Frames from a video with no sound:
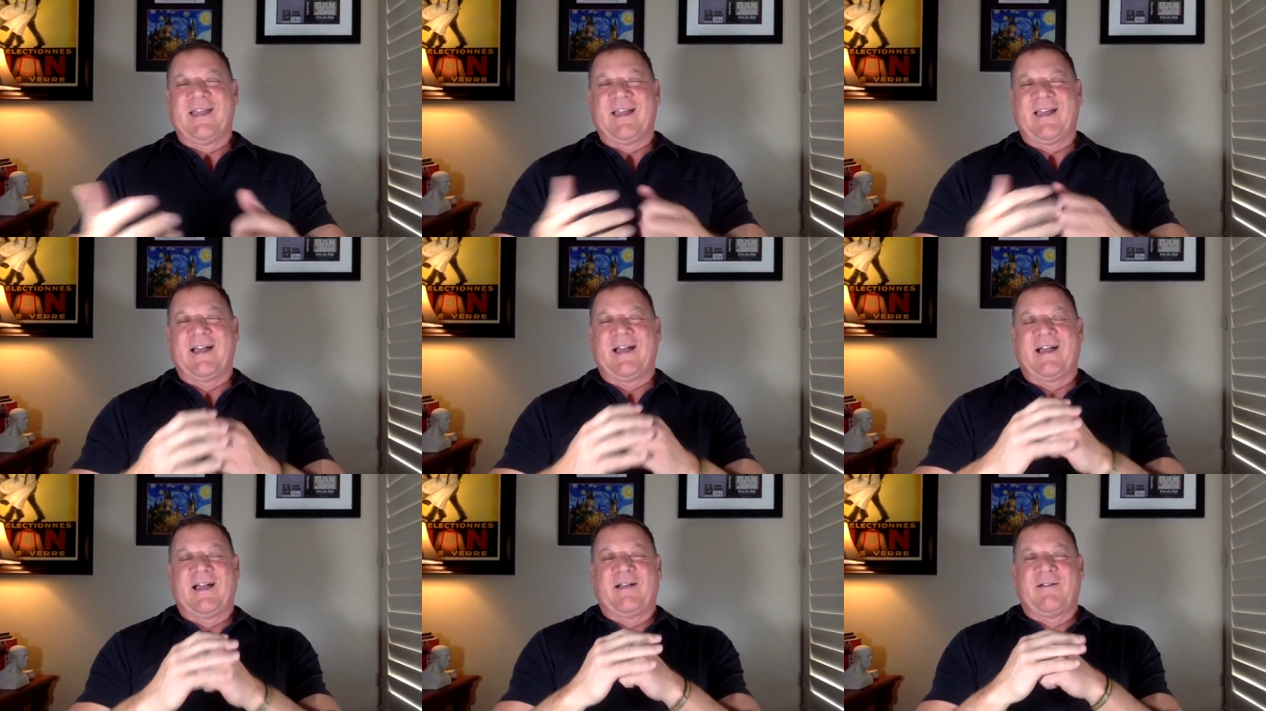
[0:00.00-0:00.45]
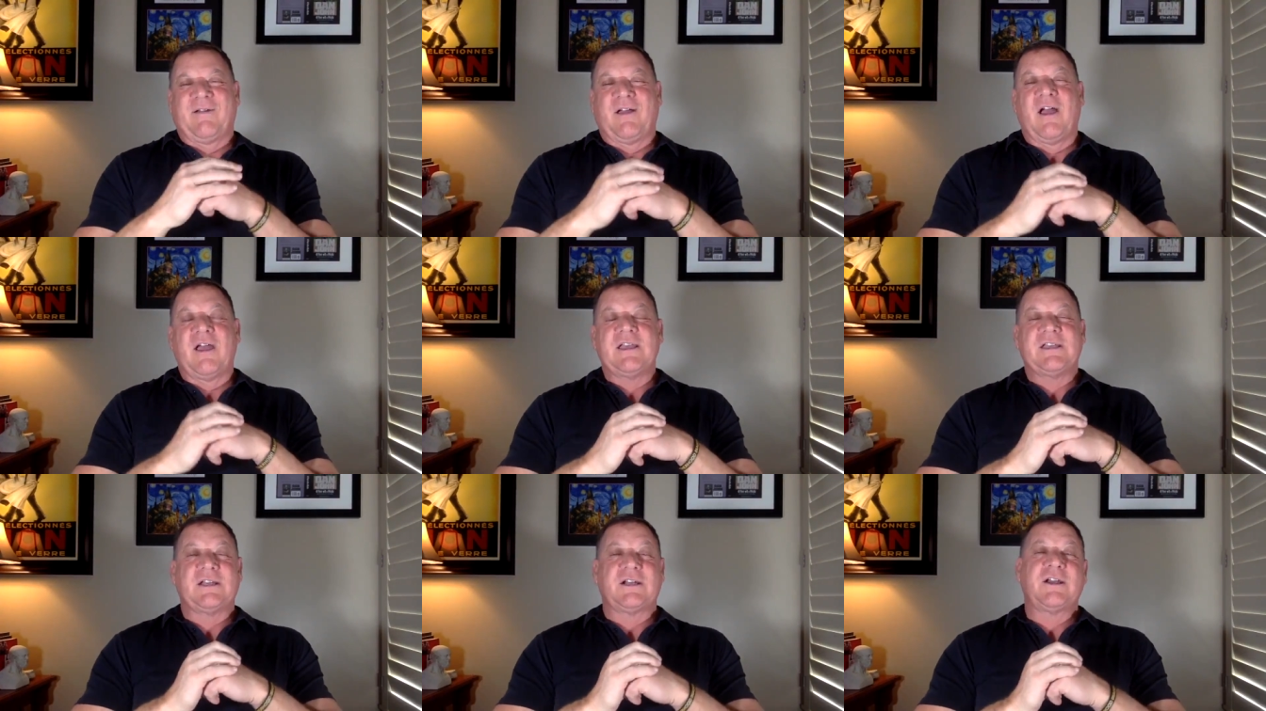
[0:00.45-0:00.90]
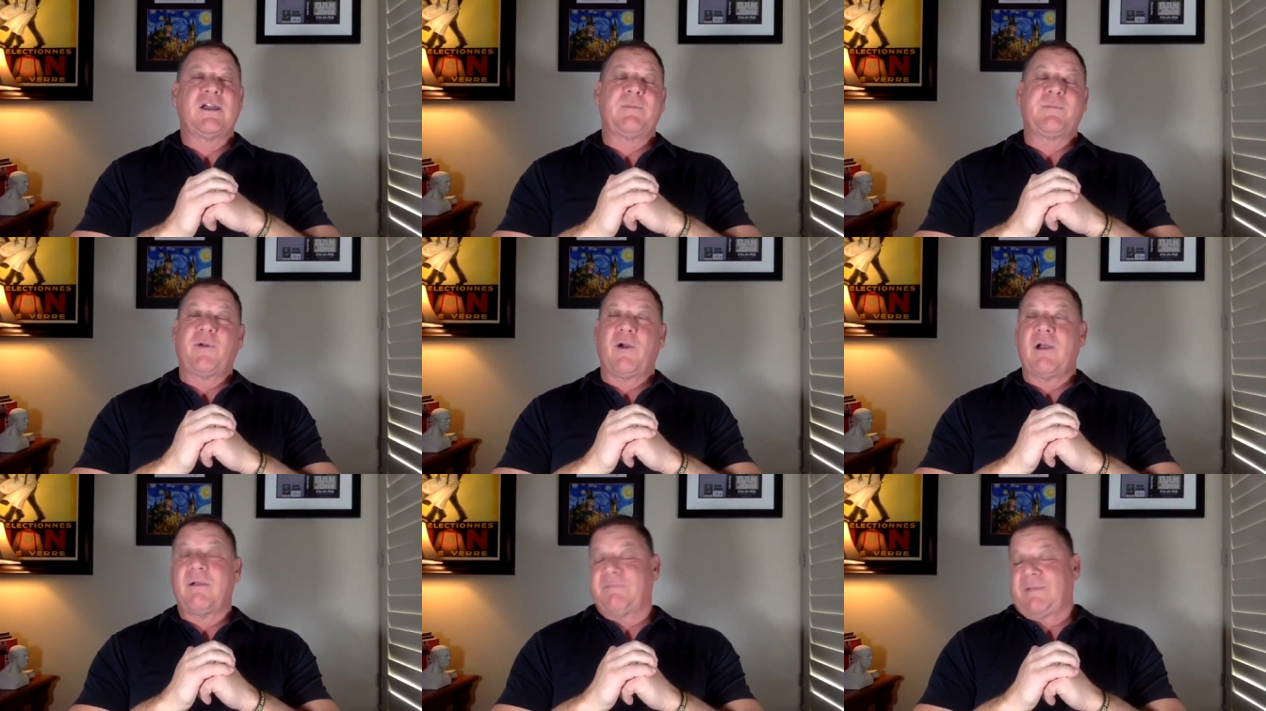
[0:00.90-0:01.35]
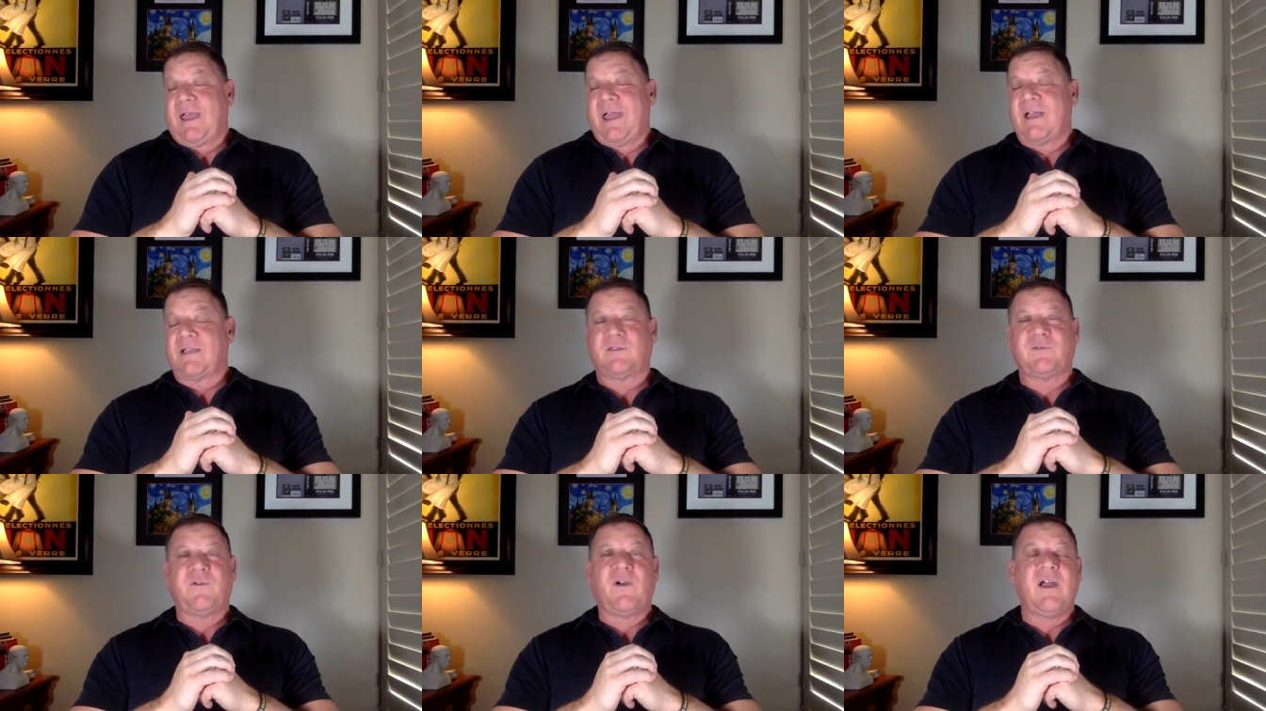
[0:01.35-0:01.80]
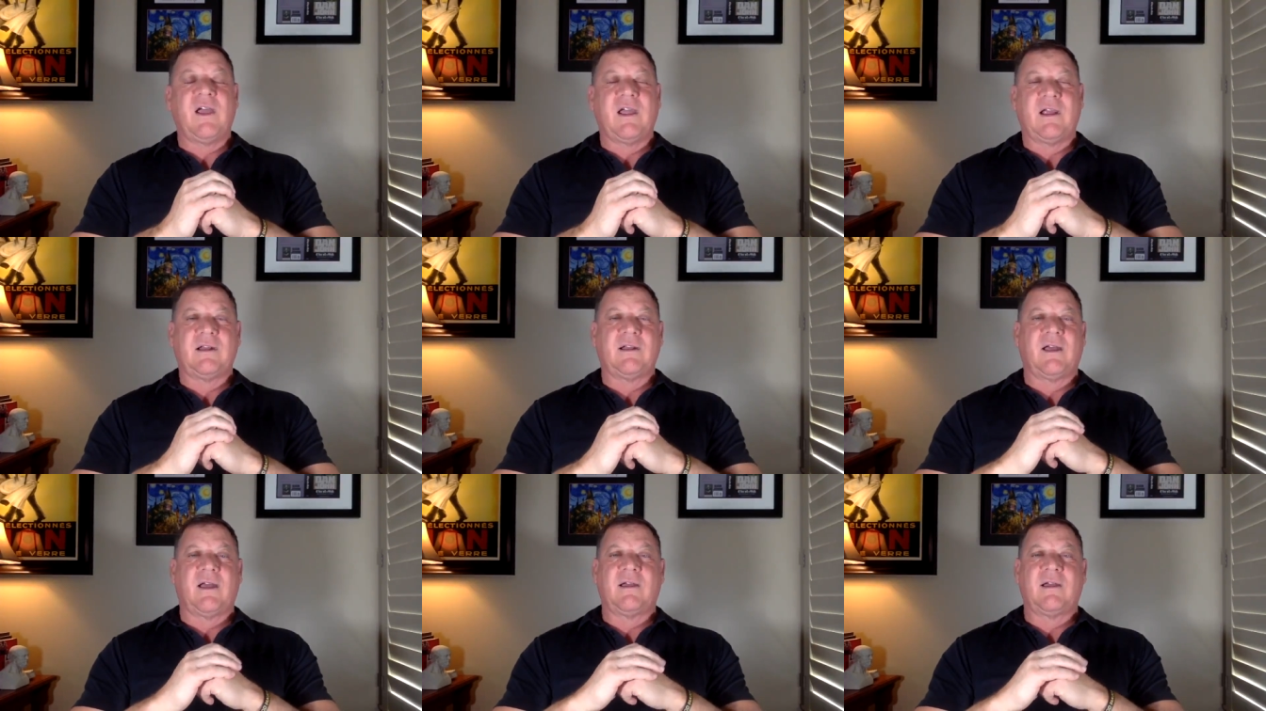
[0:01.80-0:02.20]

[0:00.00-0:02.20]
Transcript: uh, is it a good program? Yeah, it's fine.